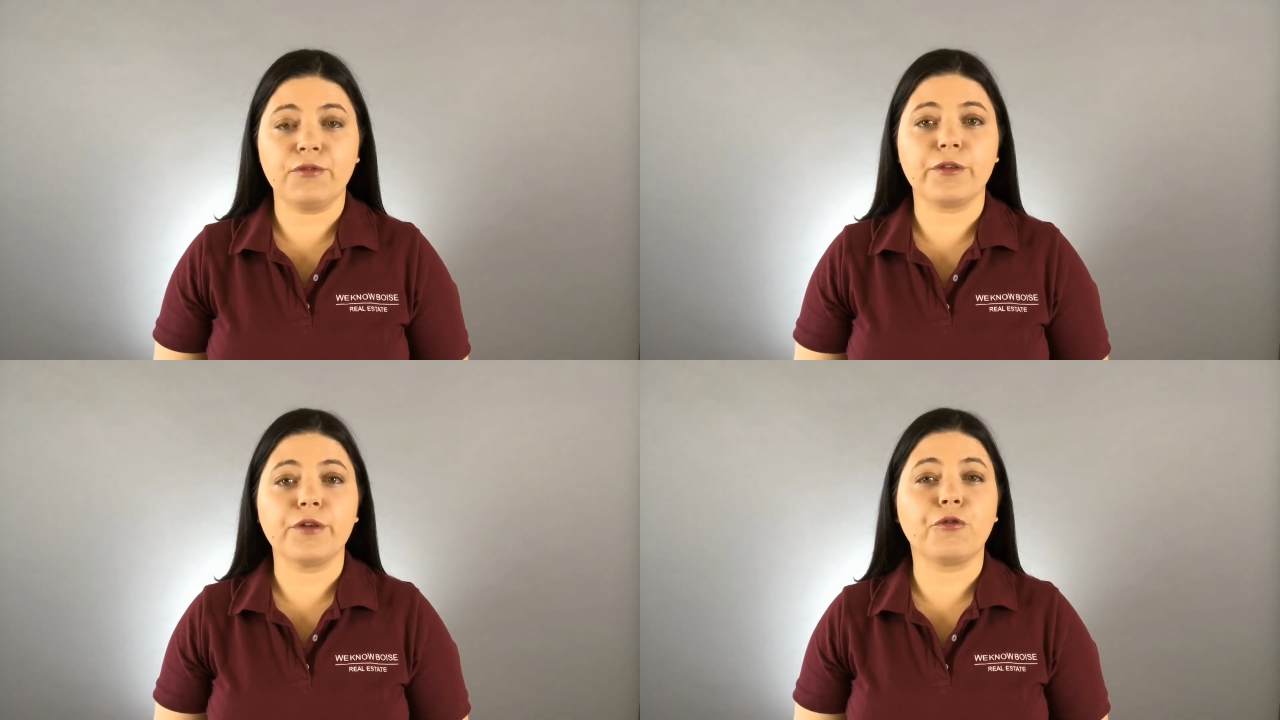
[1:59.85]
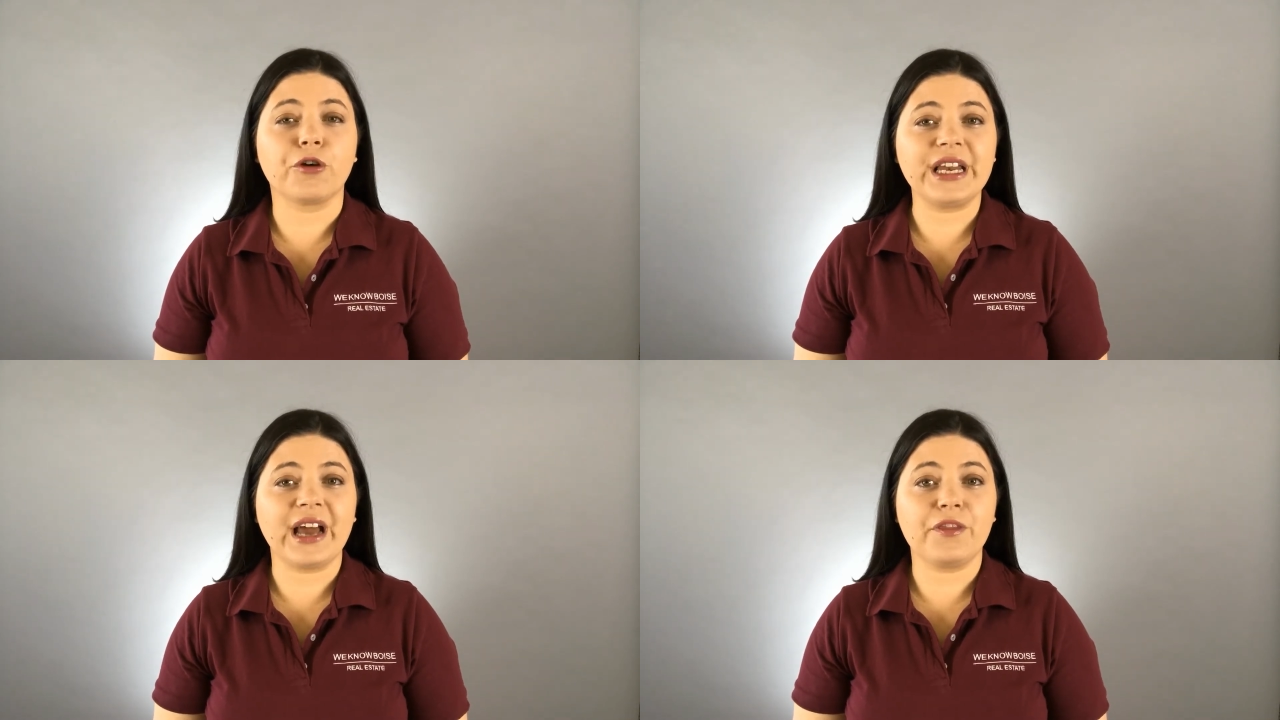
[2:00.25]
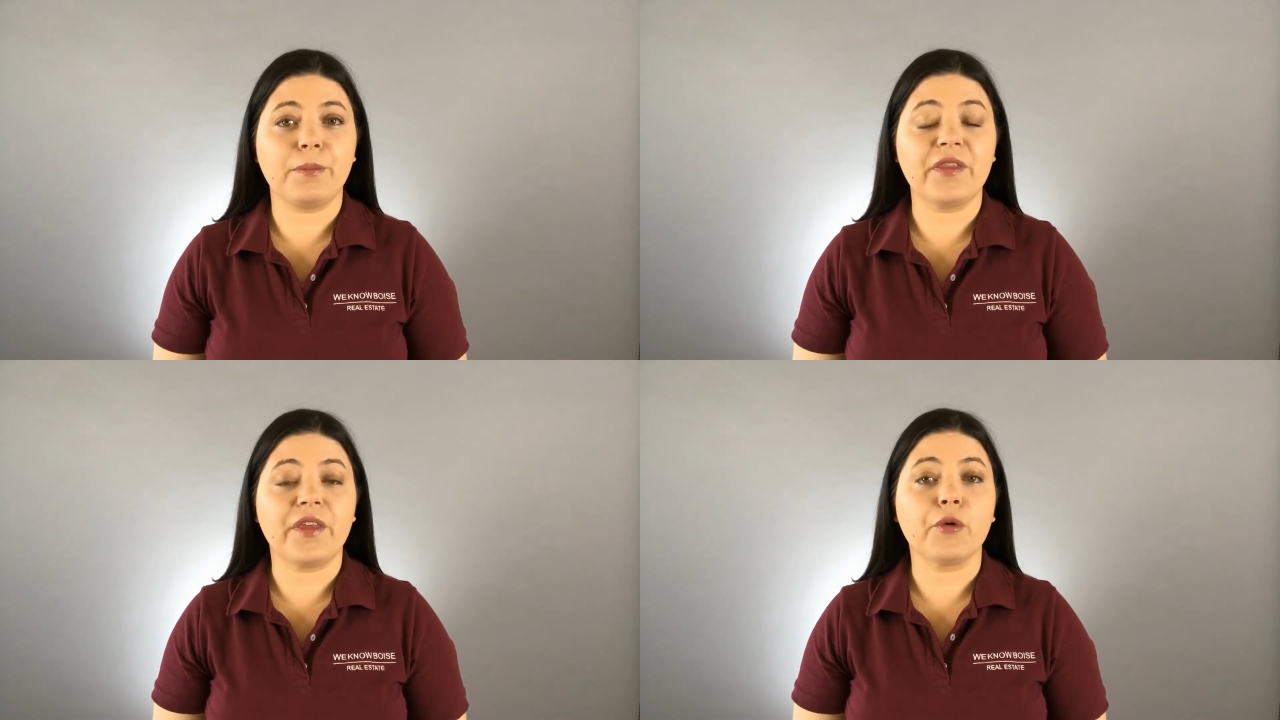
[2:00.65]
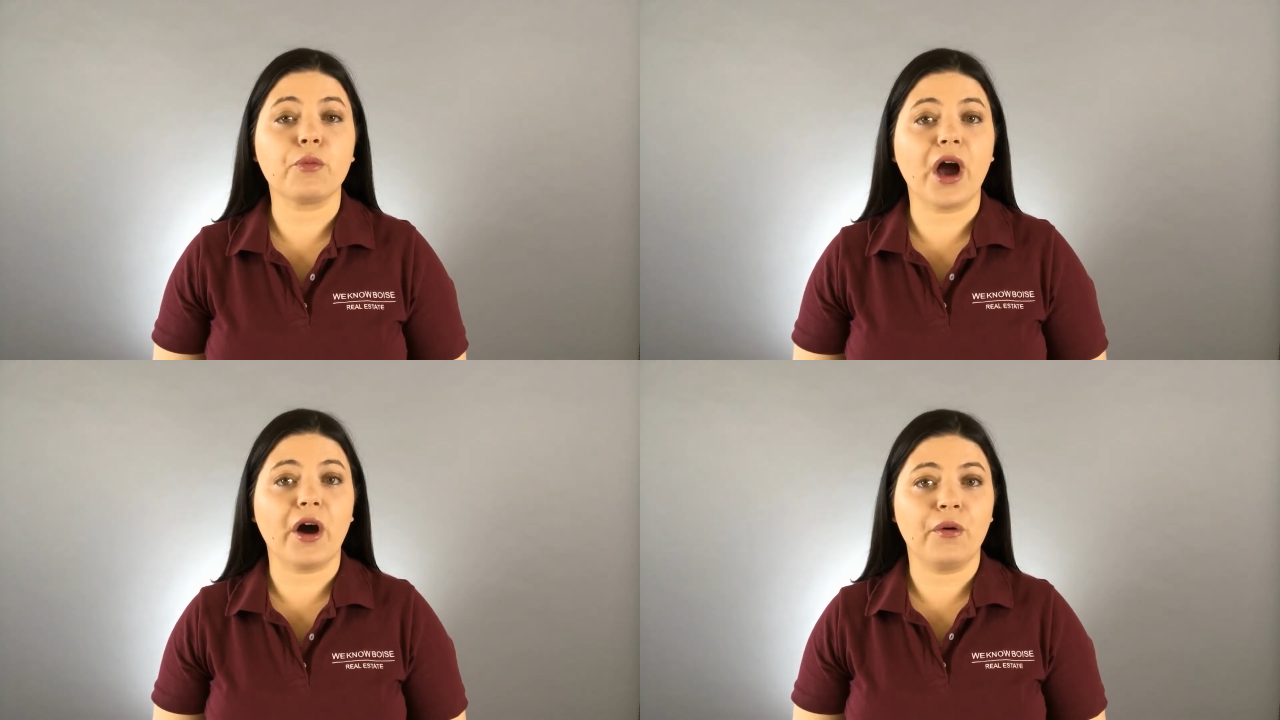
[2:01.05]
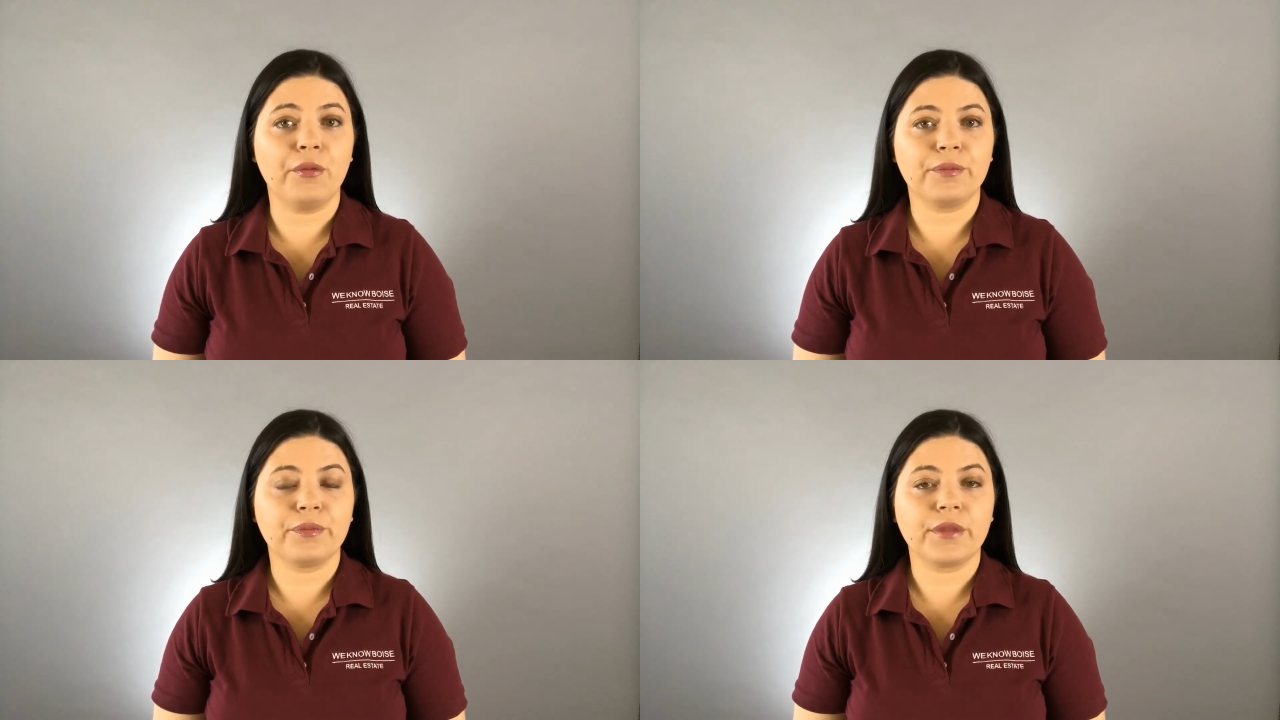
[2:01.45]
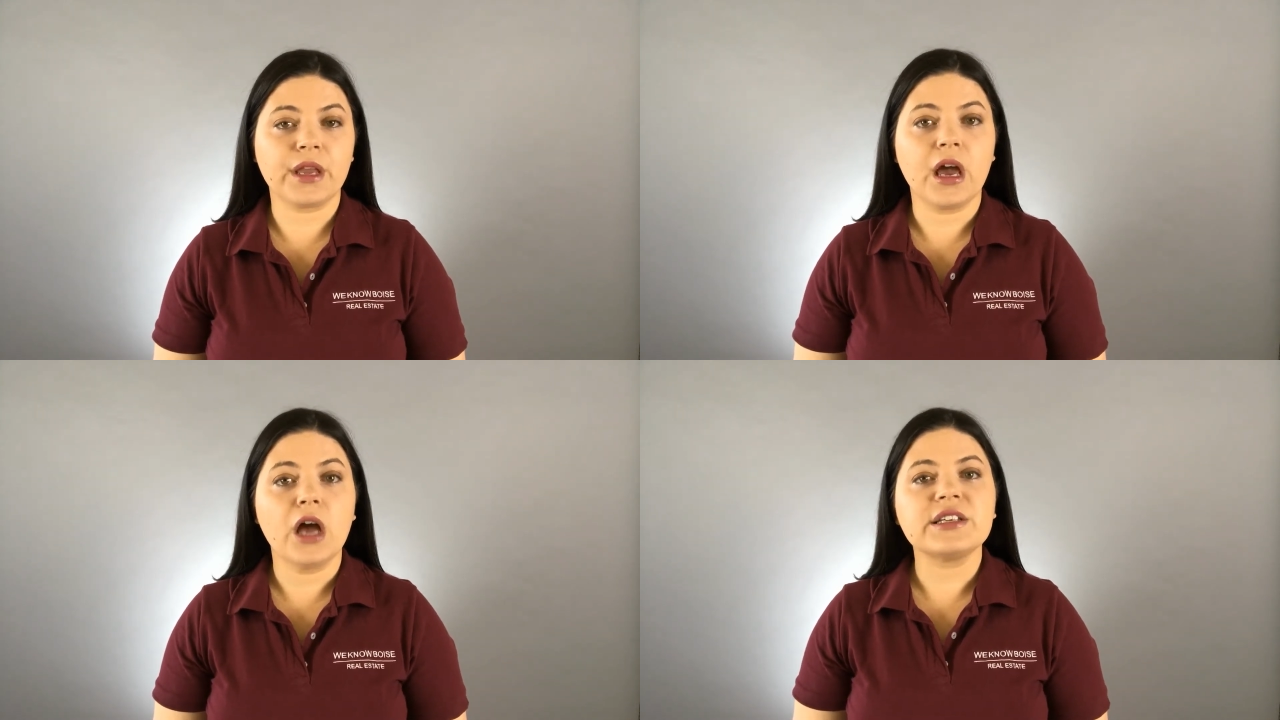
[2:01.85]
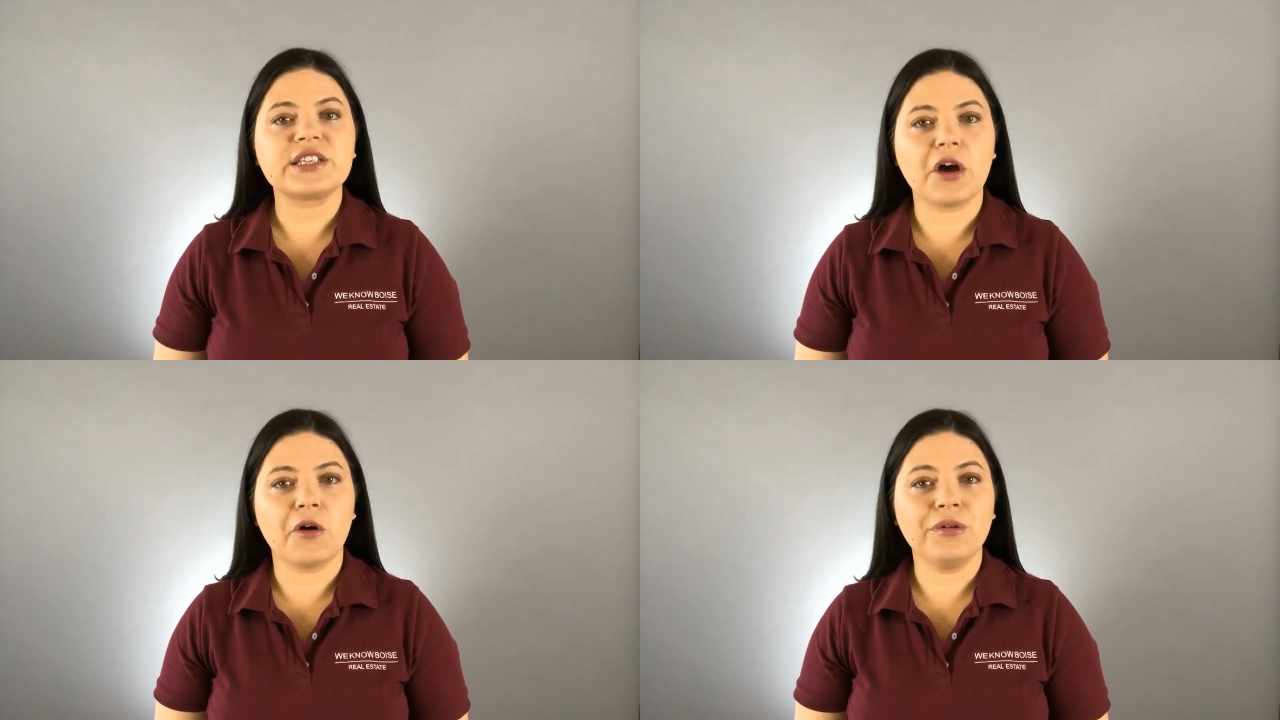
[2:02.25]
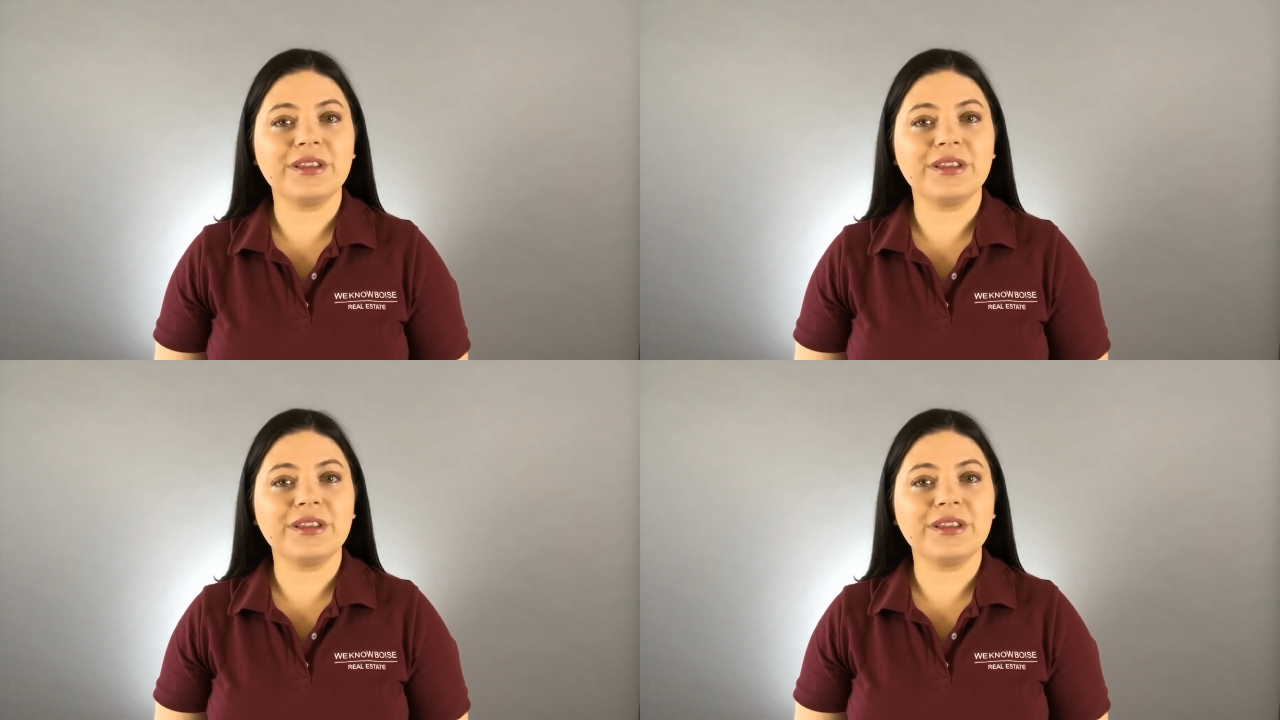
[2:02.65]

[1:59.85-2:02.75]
for the 49th month in a row. So